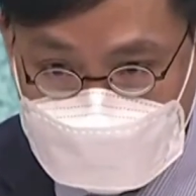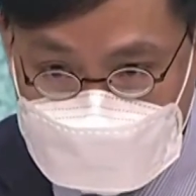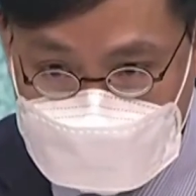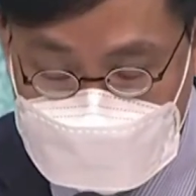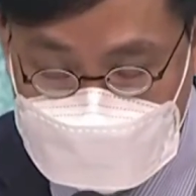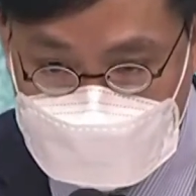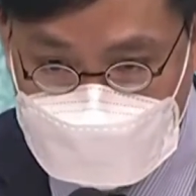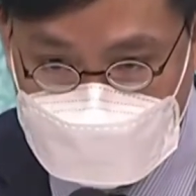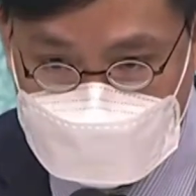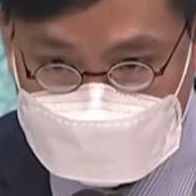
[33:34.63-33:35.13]

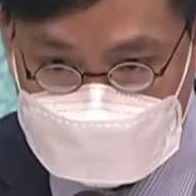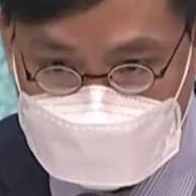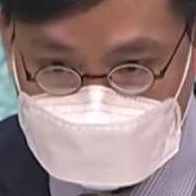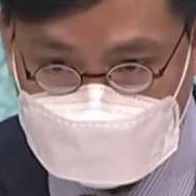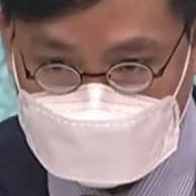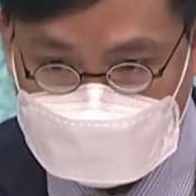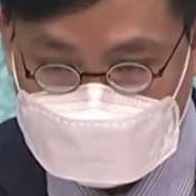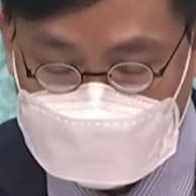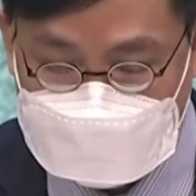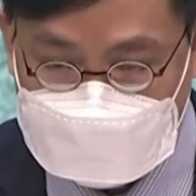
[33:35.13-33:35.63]
were at a
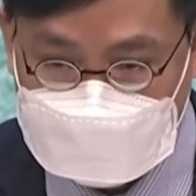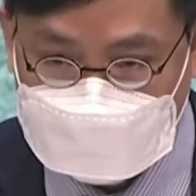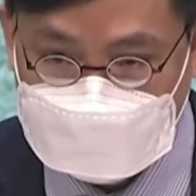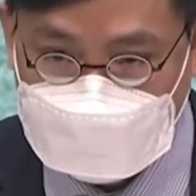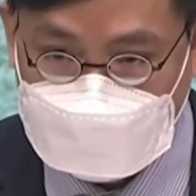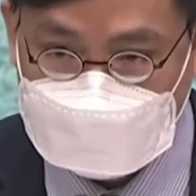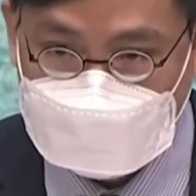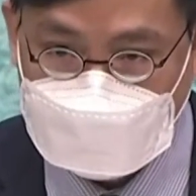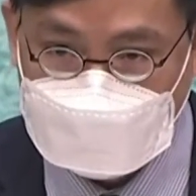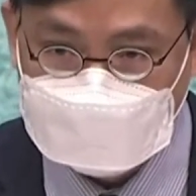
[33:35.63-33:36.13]
percentage
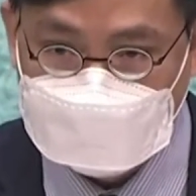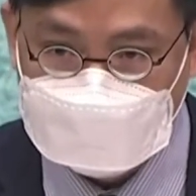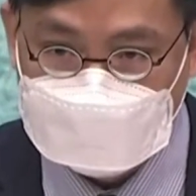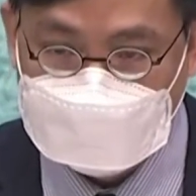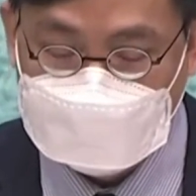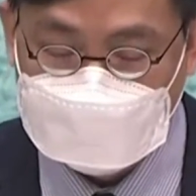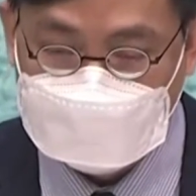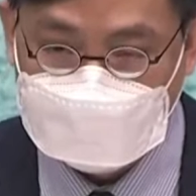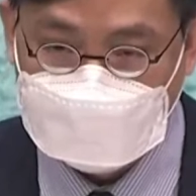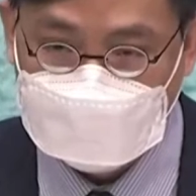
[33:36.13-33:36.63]
of 2 to
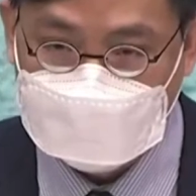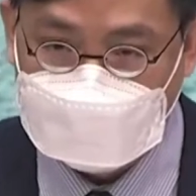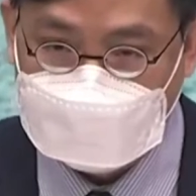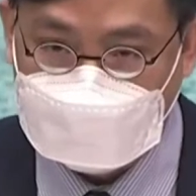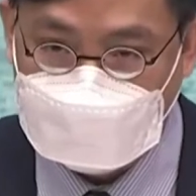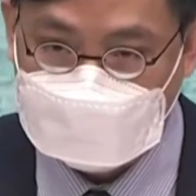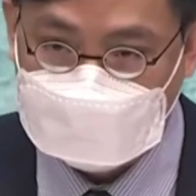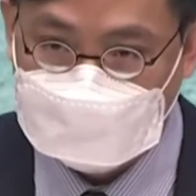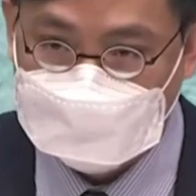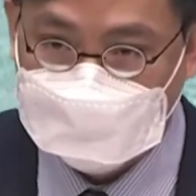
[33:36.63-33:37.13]

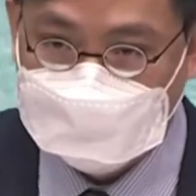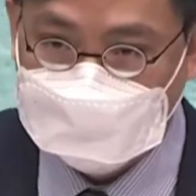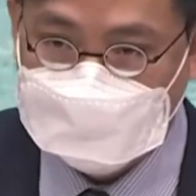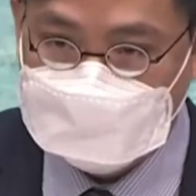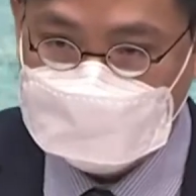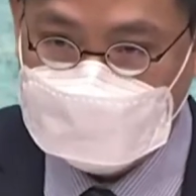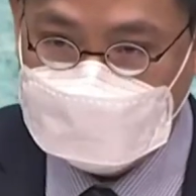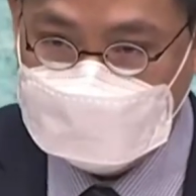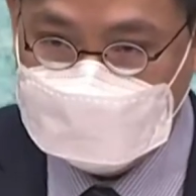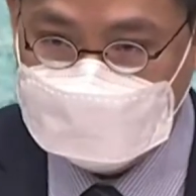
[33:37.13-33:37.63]

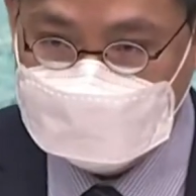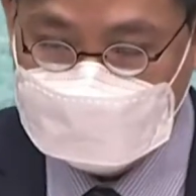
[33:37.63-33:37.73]
3%.